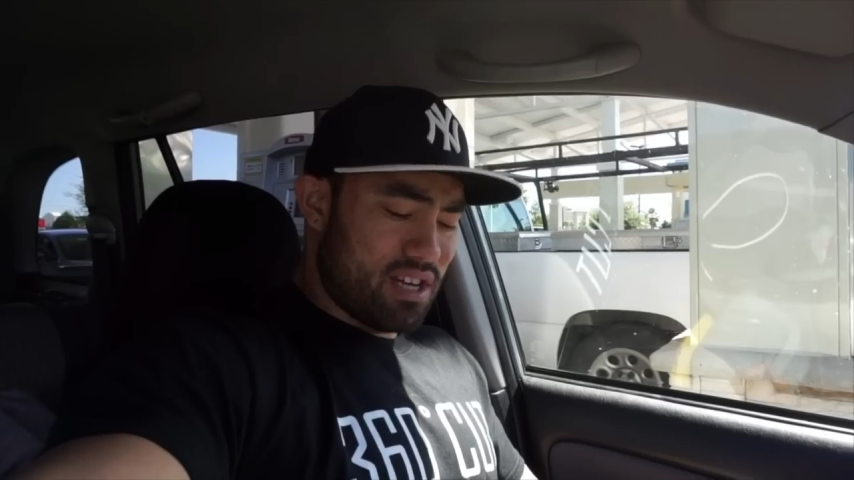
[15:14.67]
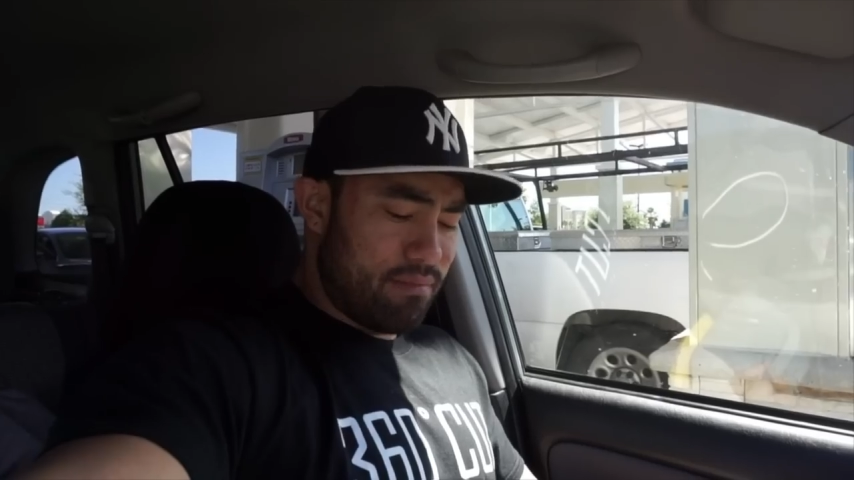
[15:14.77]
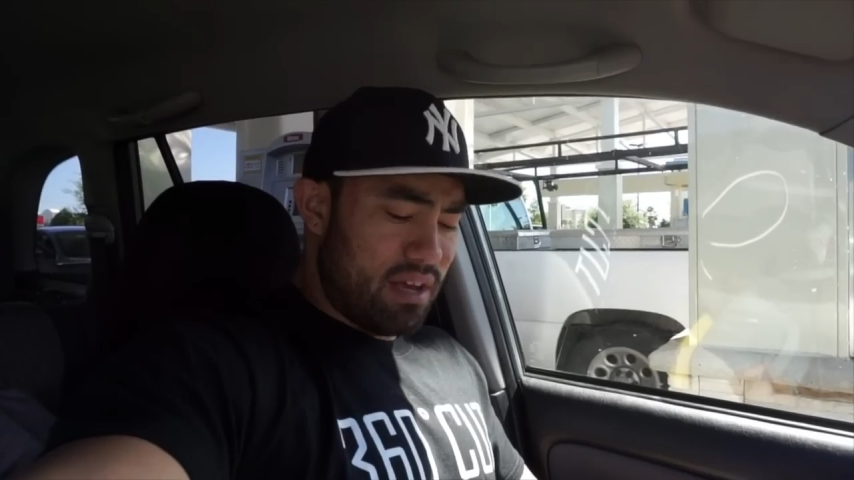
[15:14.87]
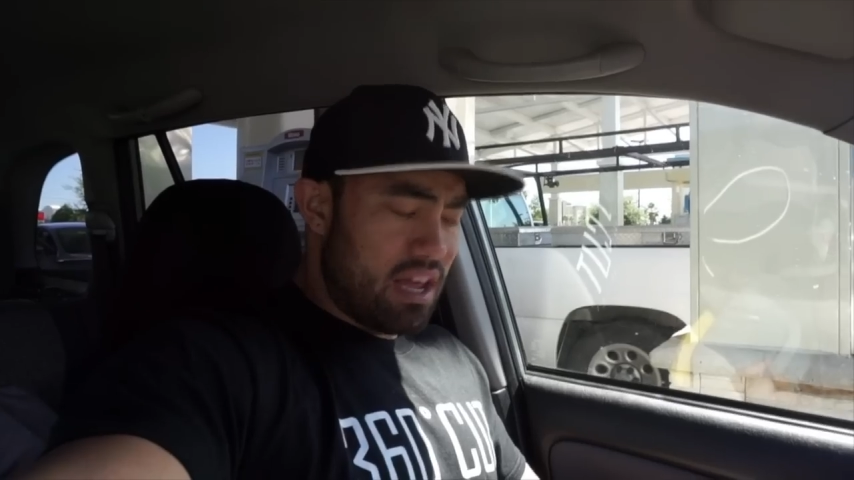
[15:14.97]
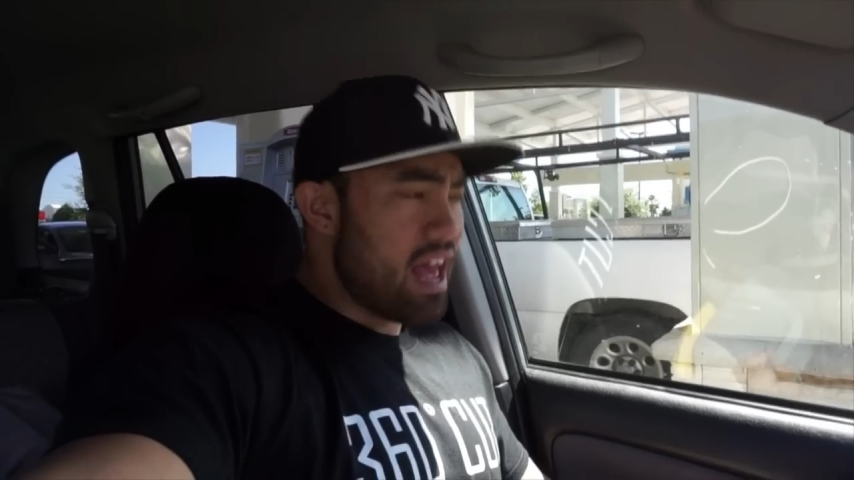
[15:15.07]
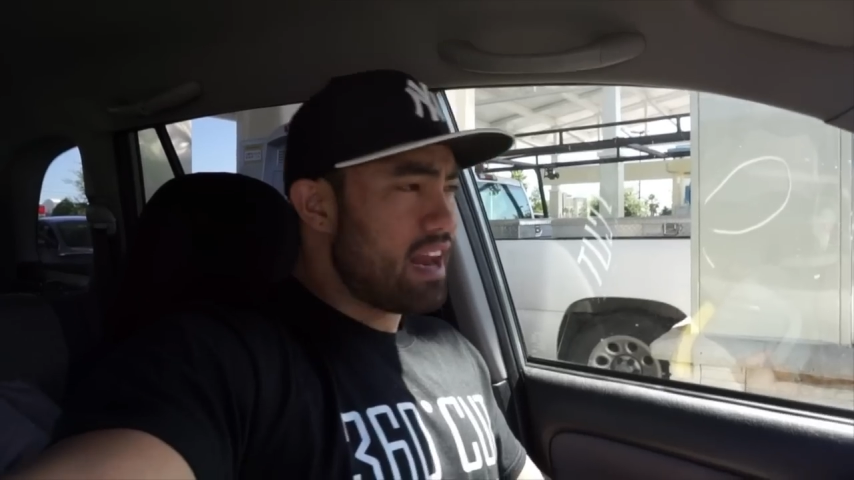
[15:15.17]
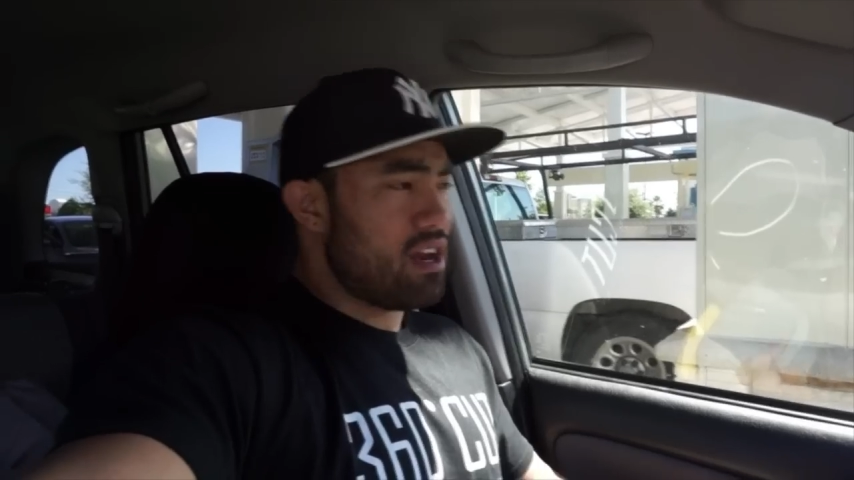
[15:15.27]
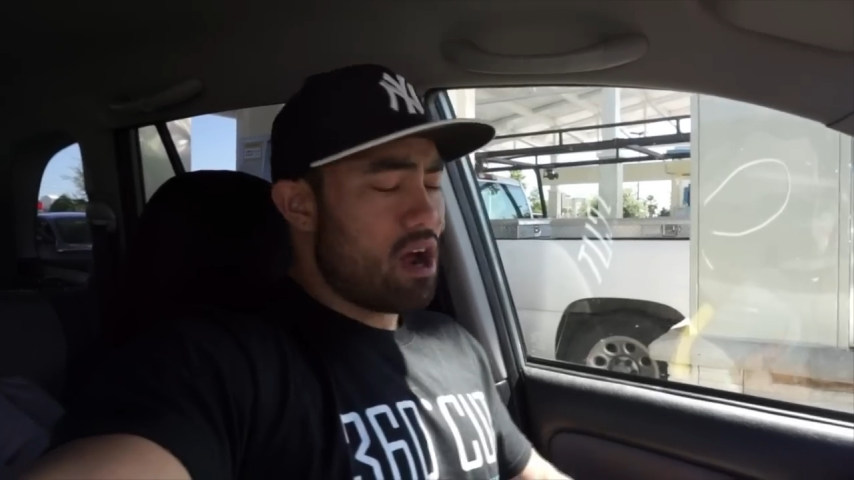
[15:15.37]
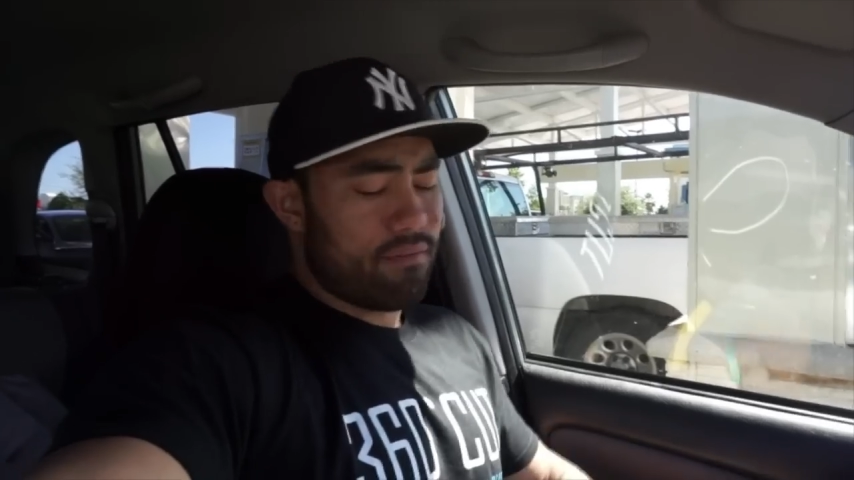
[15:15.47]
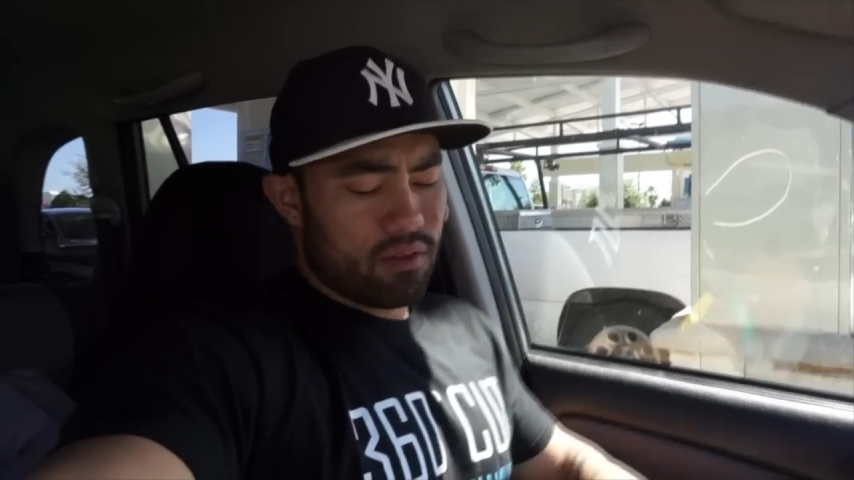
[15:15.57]
gonna be
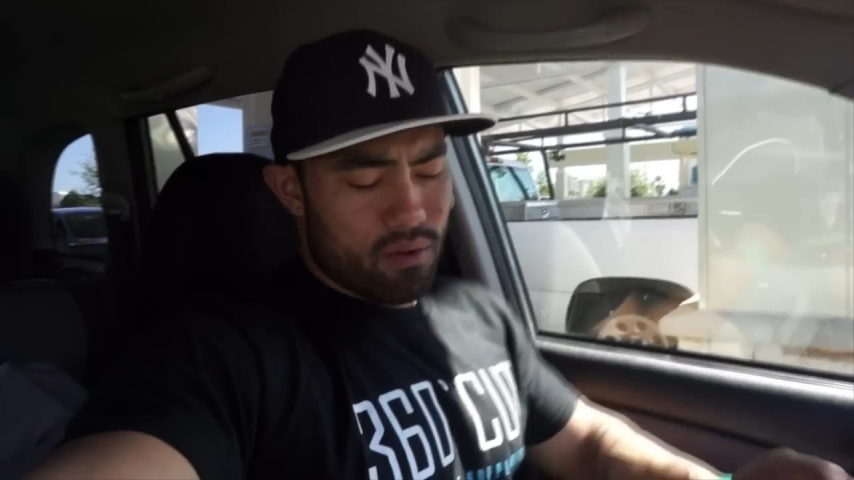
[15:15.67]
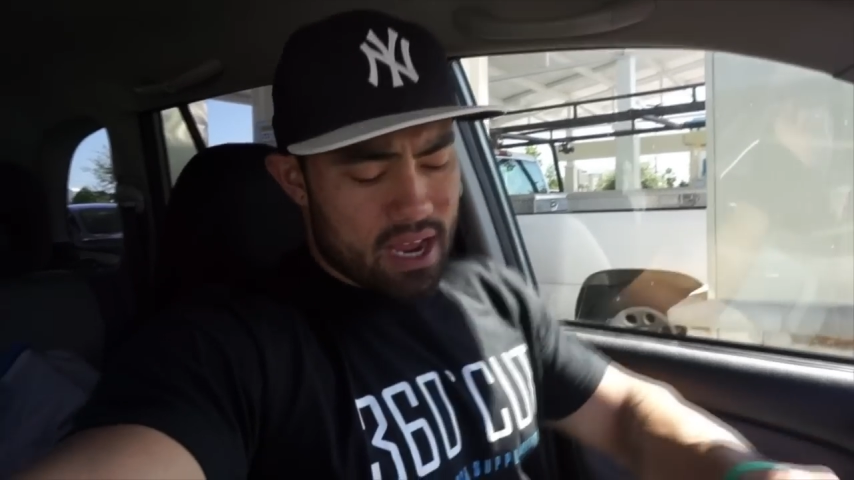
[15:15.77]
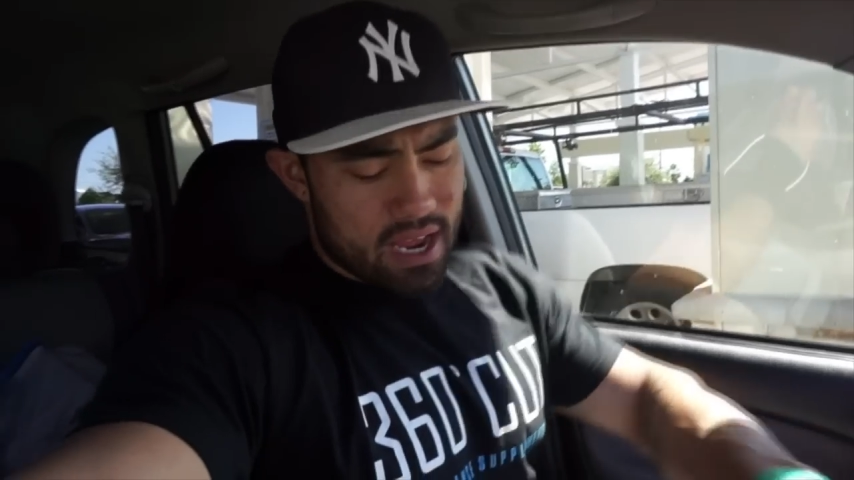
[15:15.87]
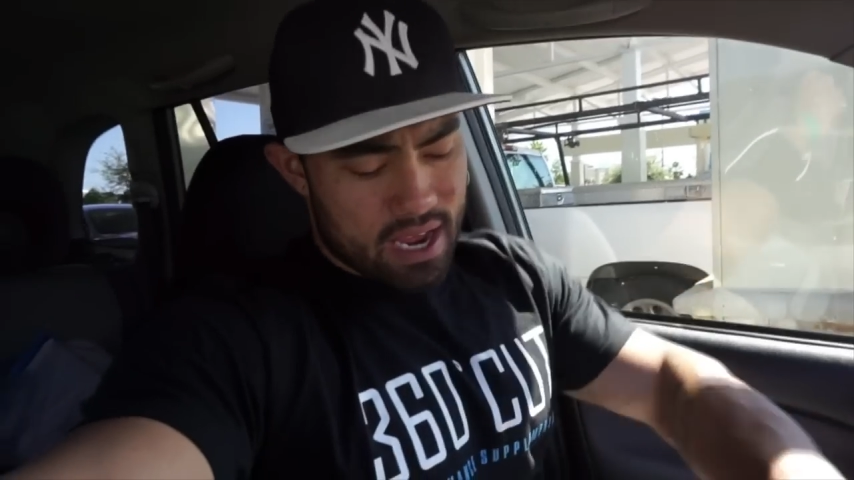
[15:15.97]
headed off the way,